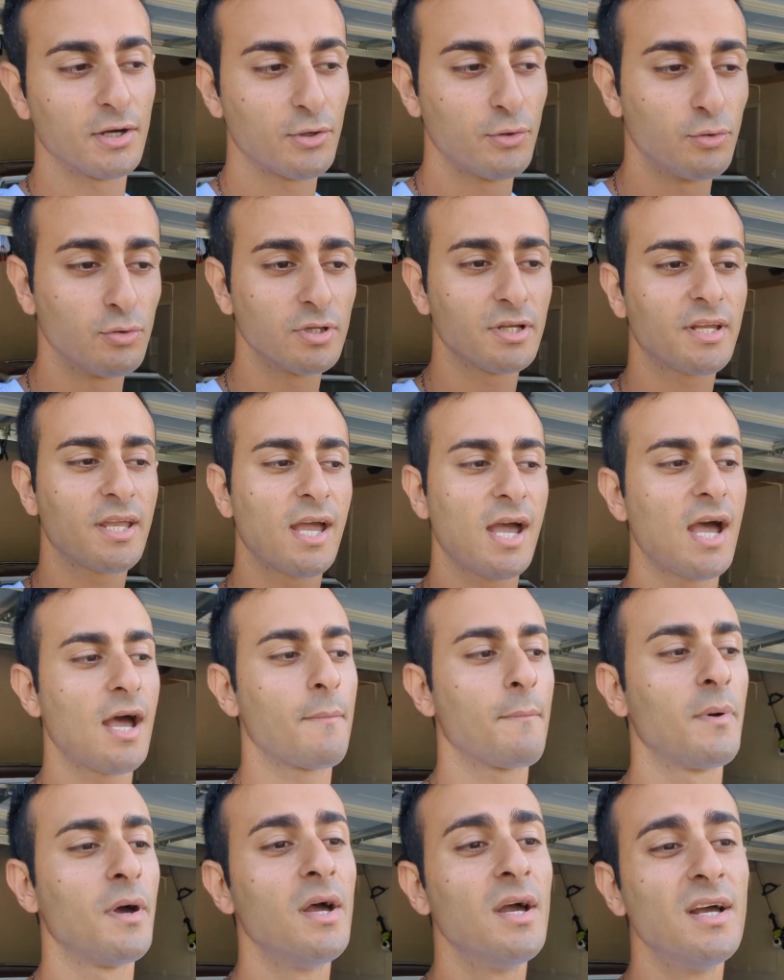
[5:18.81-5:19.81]
coolant
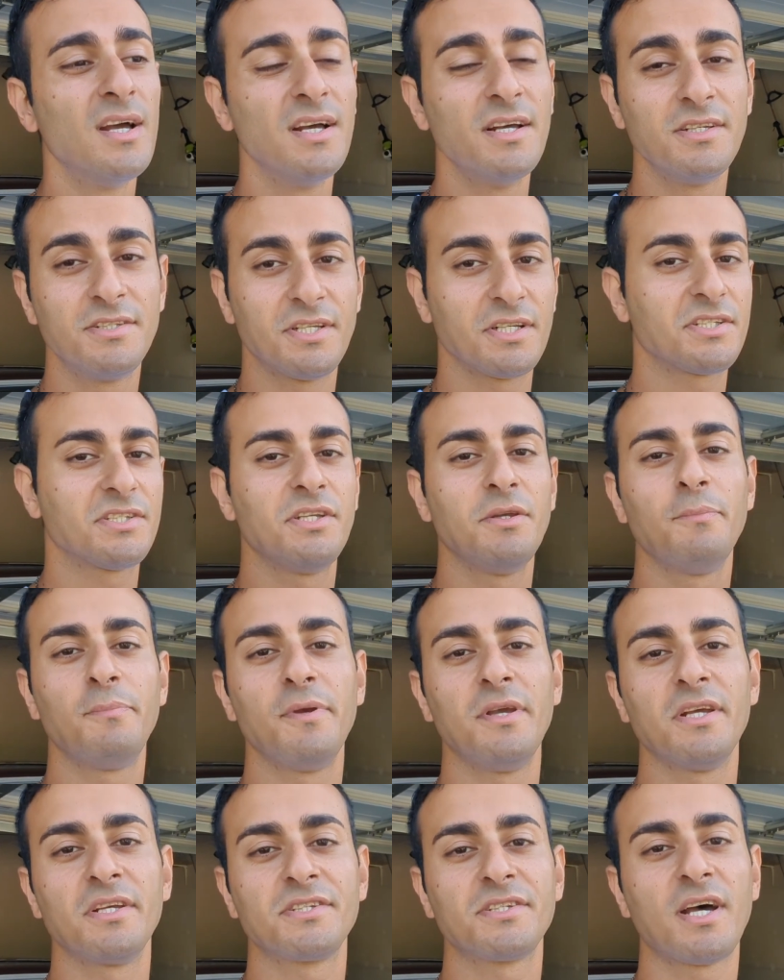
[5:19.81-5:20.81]
cap, 16
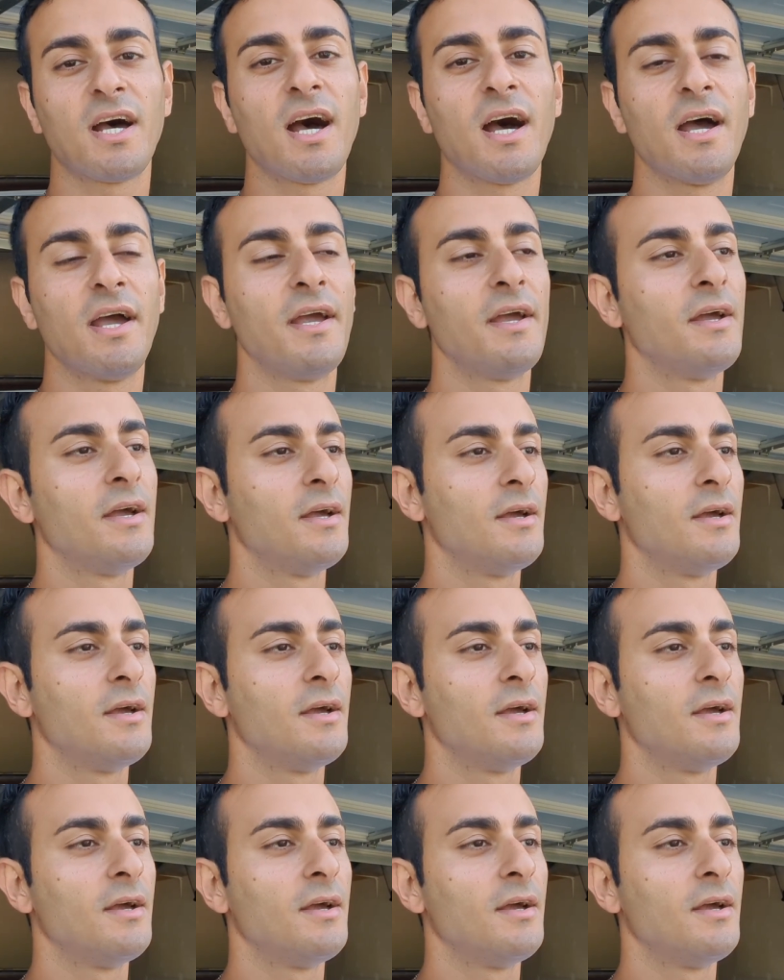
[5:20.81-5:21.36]
PSI.